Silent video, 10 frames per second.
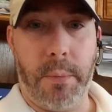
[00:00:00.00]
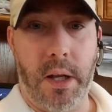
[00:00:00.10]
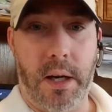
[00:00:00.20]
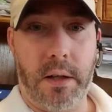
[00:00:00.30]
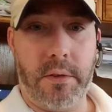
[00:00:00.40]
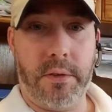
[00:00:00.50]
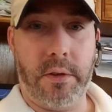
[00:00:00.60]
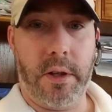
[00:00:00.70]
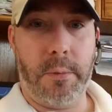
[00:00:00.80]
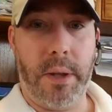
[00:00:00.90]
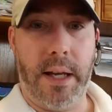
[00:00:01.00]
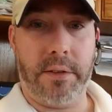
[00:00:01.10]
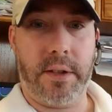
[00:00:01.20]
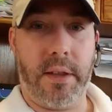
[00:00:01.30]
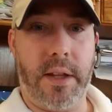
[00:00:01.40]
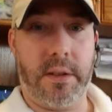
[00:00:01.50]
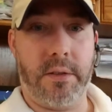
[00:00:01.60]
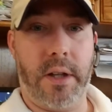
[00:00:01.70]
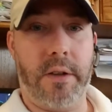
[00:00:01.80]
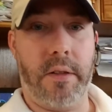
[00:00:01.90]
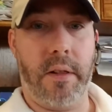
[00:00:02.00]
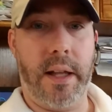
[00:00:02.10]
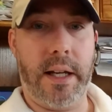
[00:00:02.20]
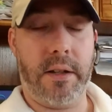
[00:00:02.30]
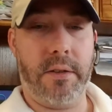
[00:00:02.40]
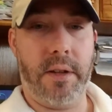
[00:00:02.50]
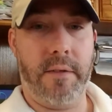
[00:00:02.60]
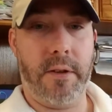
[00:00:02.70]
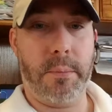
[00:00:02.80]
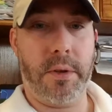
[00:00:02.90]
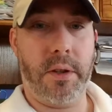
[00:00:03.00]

blocks or little plastic things under the legs of them.